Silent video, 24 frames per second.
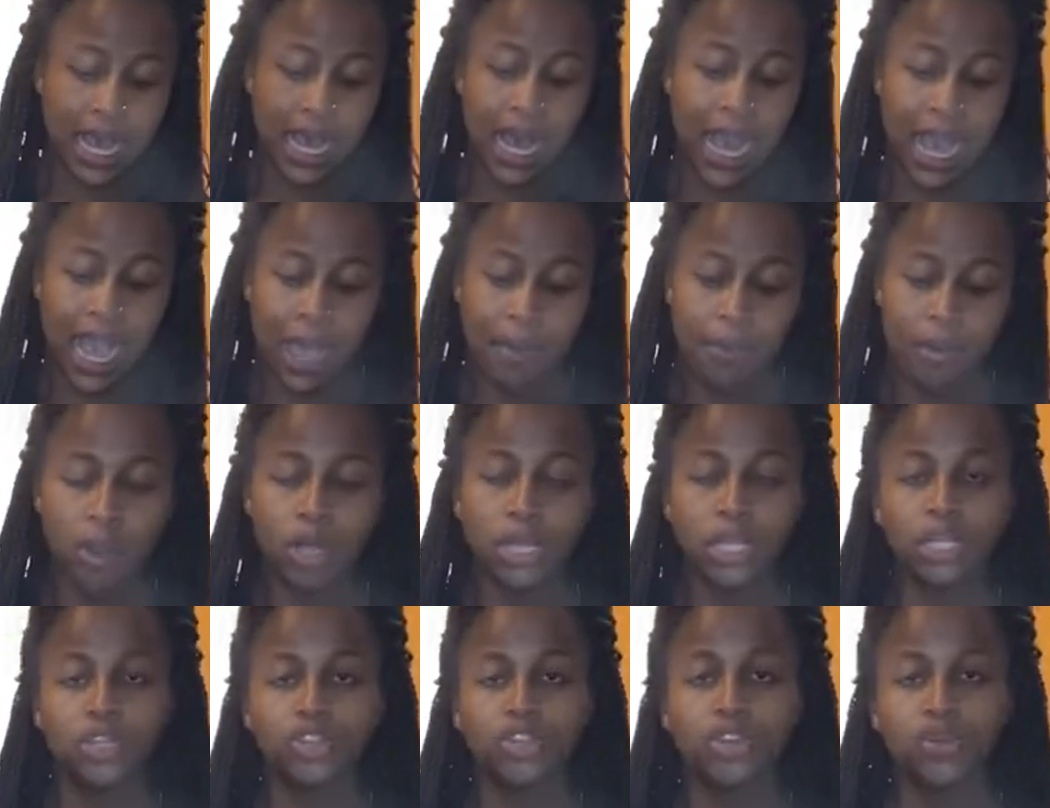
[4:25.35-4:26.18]
I'm
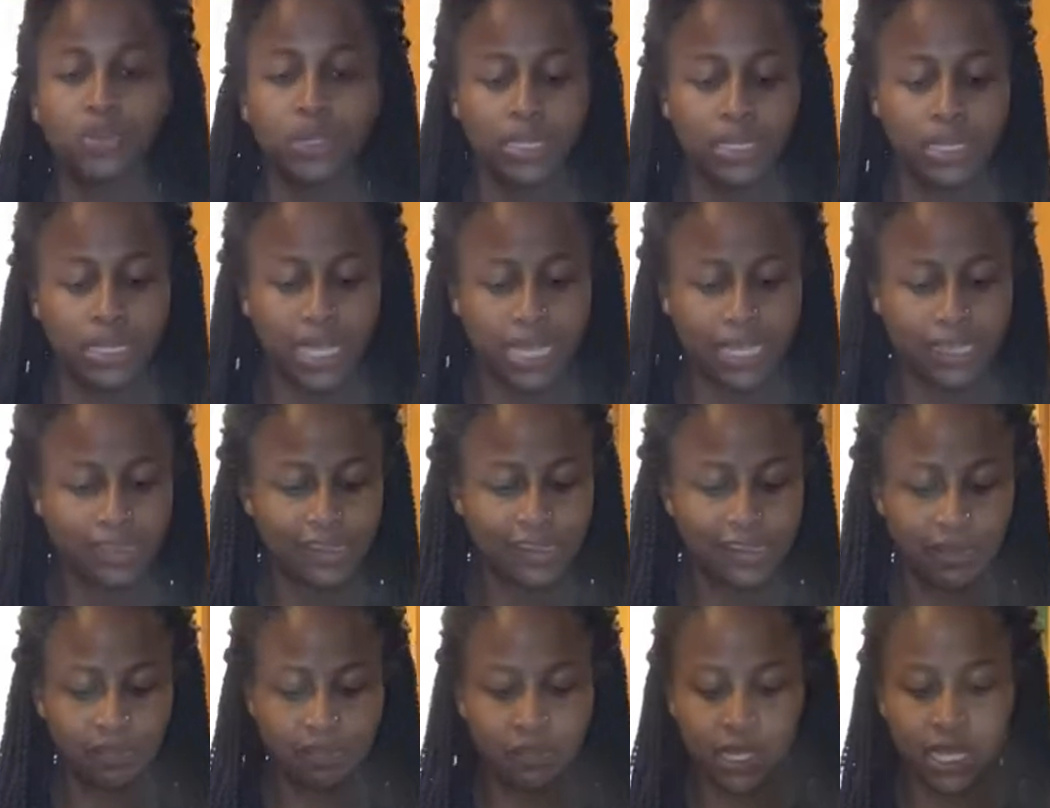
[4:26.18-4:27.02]
only doing
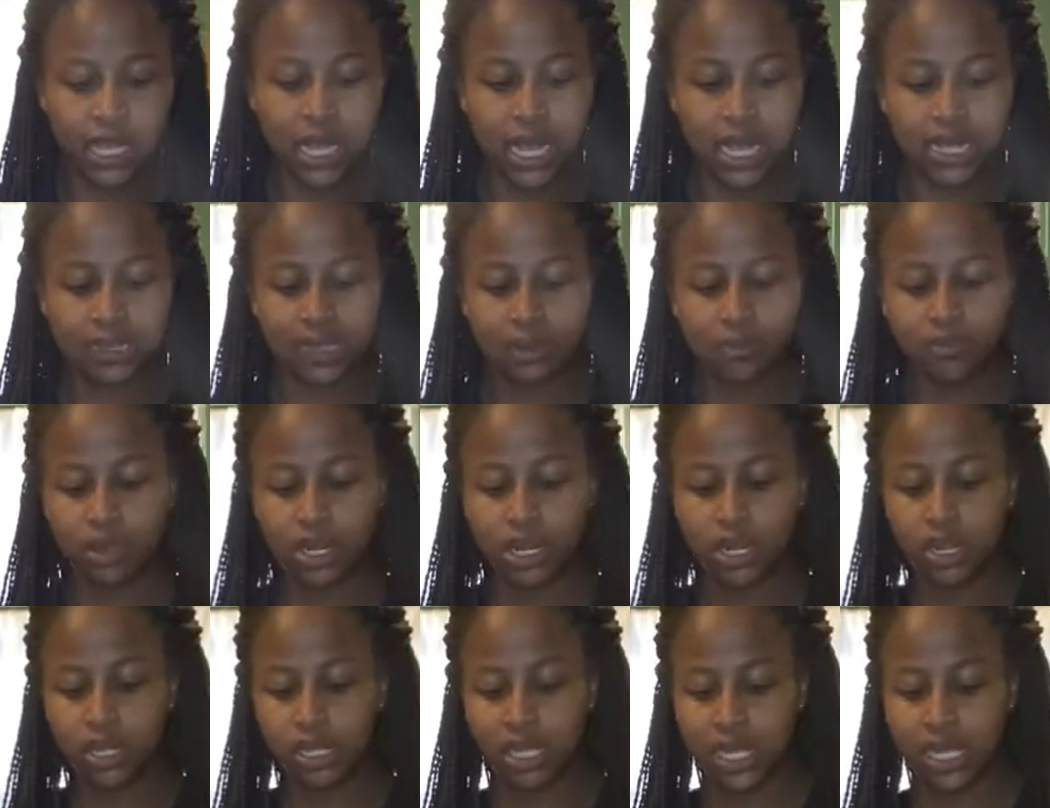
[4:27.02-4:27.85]
this because I'm
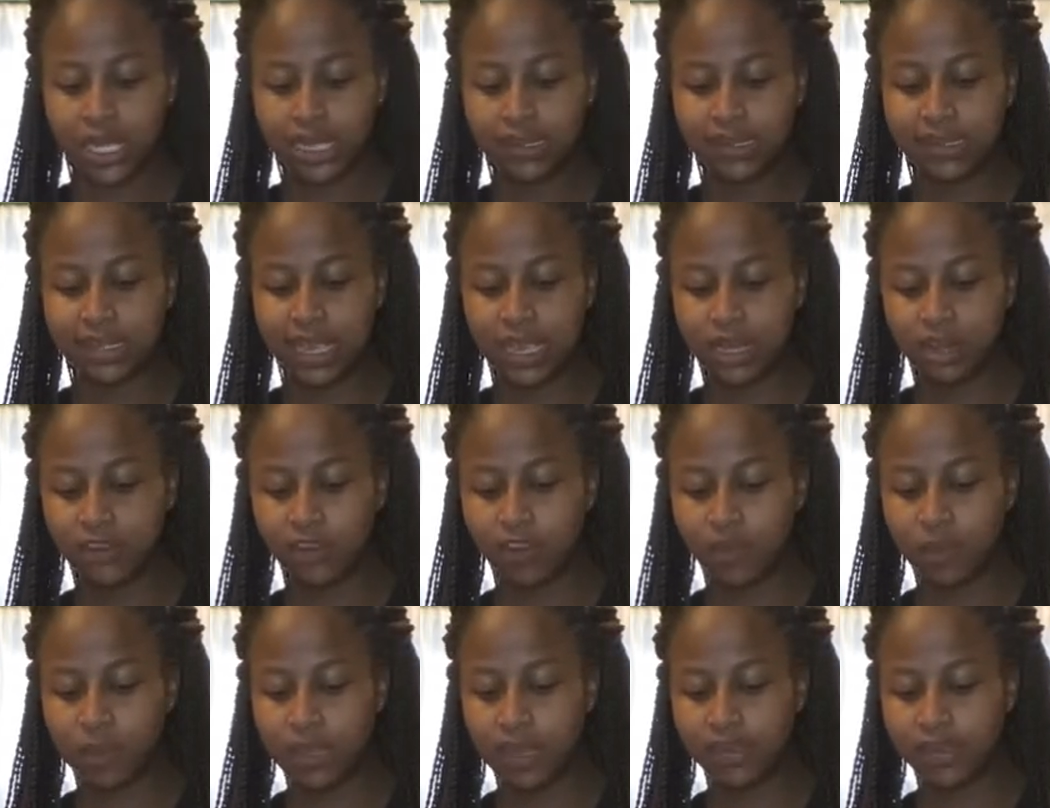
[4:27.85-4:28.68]
running out of container
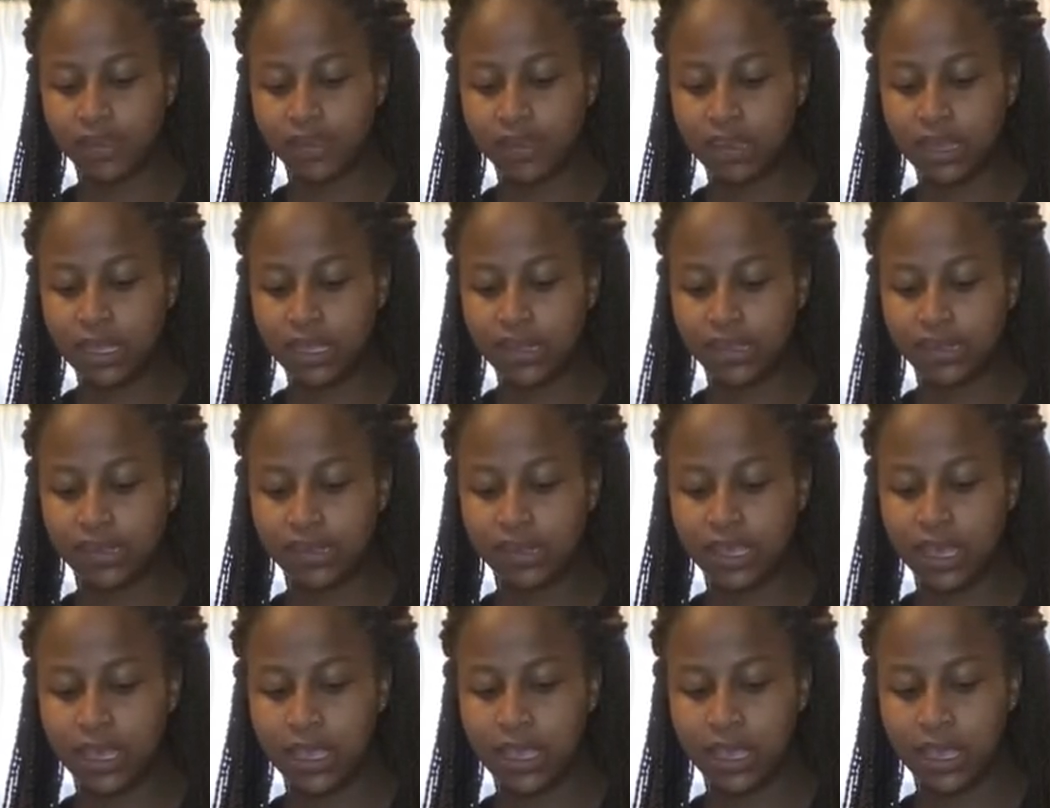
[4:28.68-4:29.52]
space, as you can
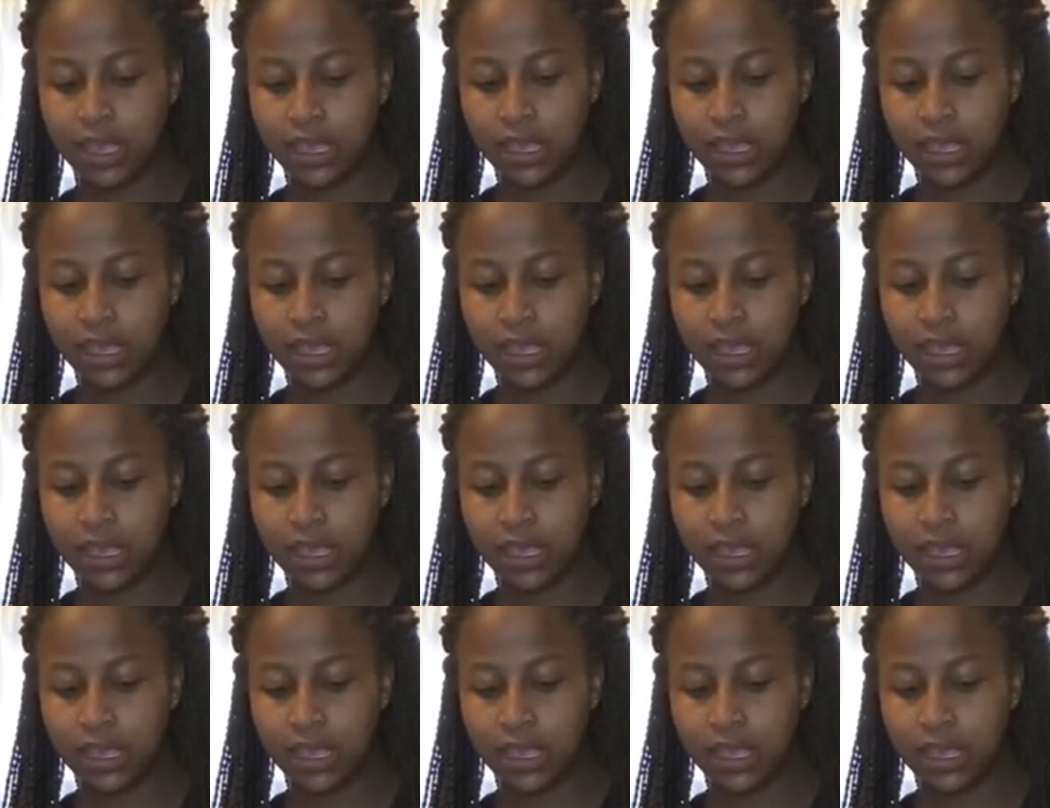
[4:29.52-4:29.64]
see.